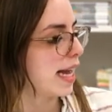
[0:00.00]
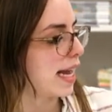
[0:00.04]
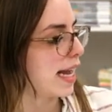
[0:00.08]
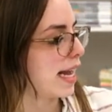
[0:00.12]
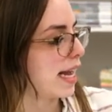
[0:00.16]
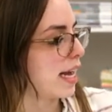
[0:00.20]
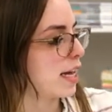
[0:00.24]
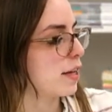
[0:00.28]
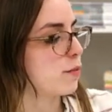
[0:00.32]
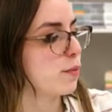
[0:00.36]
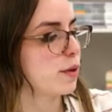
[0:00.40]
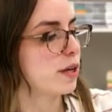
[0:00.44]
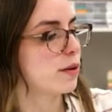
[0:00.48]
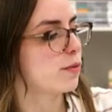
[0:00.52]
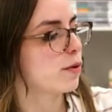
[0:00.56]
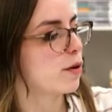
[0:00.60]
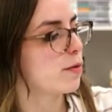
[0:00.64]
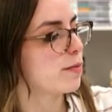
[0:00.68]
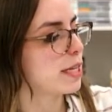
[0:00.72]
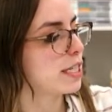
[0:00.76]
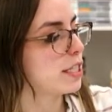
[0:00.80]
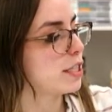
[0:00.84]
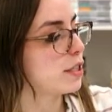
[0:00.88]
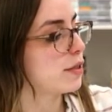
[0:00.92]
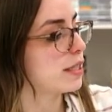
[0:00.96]
And we will
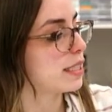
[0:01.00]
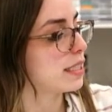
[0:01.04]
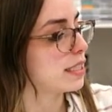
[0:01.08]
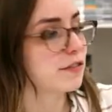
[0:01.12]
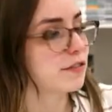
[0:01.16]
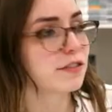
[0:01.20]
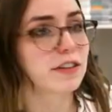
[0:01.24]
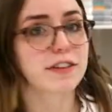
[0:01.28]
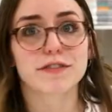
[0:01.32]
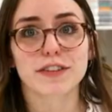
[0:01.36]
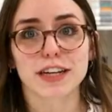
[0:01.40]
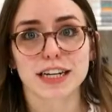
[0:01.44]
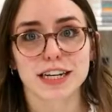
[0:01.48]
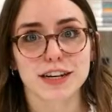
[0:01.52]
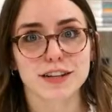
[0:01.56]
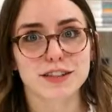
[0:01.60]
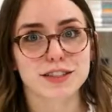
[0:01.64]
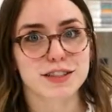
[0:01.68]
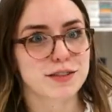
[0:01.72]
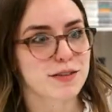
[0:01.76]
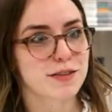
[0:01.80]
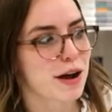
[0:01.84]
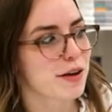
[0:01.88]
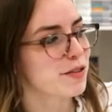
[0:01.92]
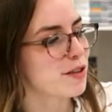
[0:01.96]
be doing different videos
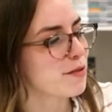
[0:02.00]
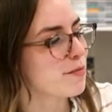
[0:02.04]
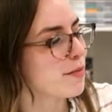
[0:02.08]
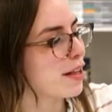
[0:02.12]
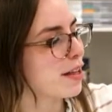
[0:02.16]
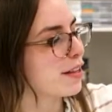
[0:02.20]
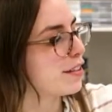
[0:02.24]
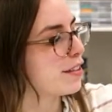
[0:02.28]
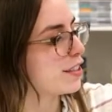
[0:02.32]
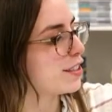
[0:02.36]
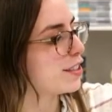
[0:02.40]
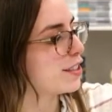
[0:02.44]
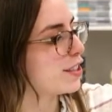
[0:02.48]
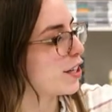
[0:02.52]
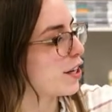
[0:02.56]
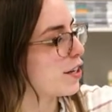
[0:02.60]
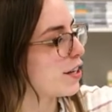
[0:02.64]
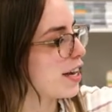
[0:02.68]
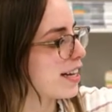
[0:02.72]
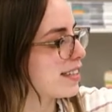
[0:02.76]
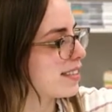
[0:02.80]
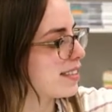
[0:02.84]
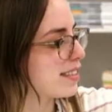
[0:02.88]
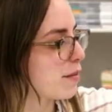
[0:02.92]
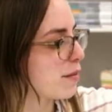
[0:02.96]
throughout the month to show you
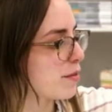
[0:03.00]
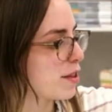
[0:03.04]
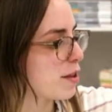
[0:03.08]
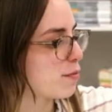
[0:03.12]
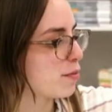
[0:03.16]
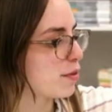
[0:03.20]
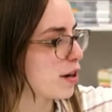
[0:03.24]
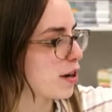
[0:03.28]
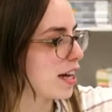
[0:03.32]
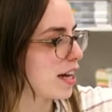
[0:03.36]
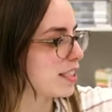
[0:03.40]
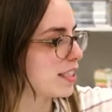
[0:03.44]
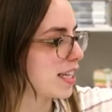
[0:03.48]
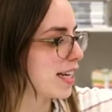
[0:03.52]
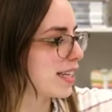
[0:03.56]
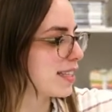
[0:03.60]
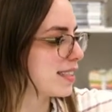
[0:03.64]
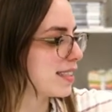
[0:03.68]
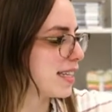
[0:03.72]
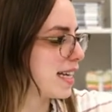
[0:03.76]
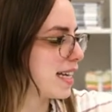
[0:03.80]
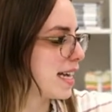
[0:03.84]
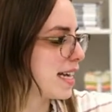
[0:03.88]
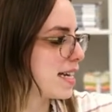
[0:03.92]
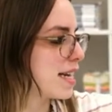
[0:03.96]
guys some of the
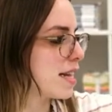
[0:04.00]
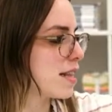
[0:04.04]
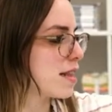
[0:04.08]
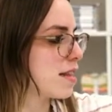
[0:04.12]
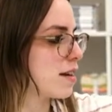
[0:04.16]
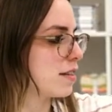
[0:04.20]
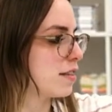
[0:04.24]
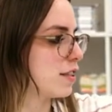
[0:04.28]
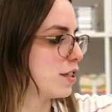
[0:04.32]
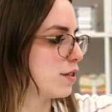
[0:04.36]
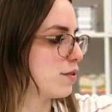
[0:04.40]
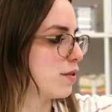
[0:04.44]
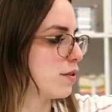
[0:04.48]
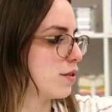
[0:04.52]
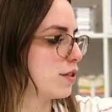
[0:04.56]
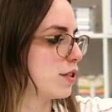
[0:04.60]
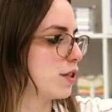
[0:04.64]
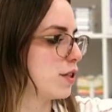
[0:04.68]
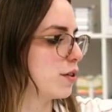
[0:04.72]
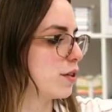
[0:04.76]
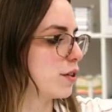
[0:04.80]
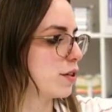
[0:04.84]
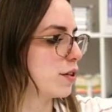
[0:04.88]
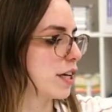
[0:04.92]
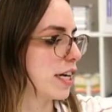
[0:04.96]
projects in the
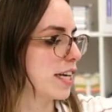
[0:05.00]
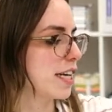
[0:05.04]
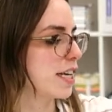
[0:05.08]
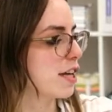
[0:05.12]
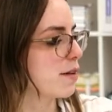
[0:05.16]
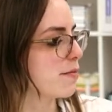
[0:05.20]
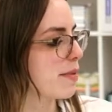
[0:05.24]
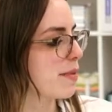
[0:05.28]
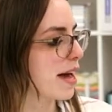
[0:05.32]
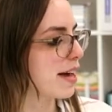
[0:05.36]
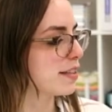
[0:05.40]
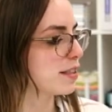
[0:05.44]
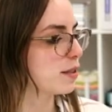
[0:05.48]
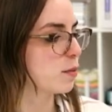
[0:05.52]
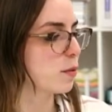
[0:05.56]
202 curriculum as